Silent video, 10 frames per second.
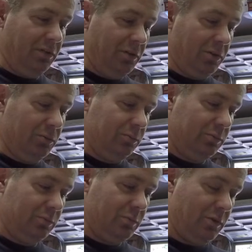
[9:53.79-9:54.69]
So
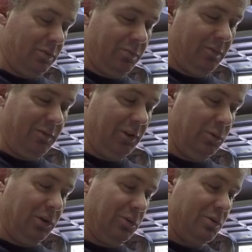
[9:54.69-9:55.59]
I'm going to fill
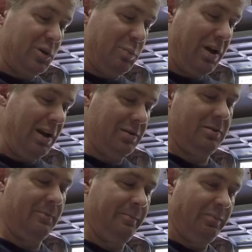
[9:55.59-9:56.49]
it with orange paint,
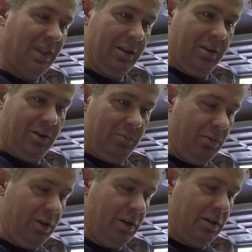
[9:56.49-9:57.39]

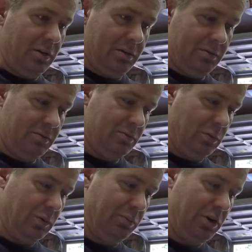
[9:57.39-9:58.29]
put in
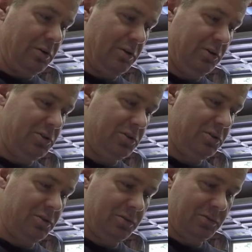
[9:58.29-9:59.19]
1 part
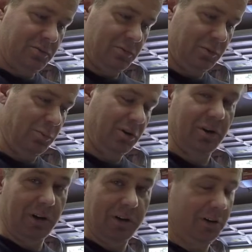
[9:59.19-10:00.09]
reducer, 1 part
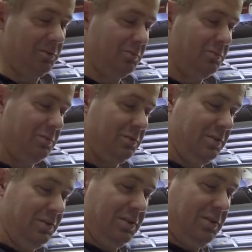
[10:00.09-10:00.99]
hardener,
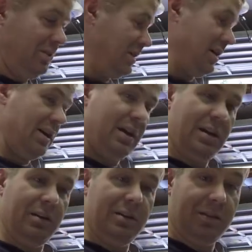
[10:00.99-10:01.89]

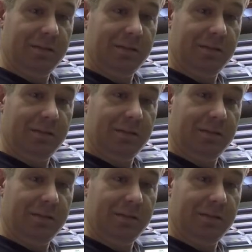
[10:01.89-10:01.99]
and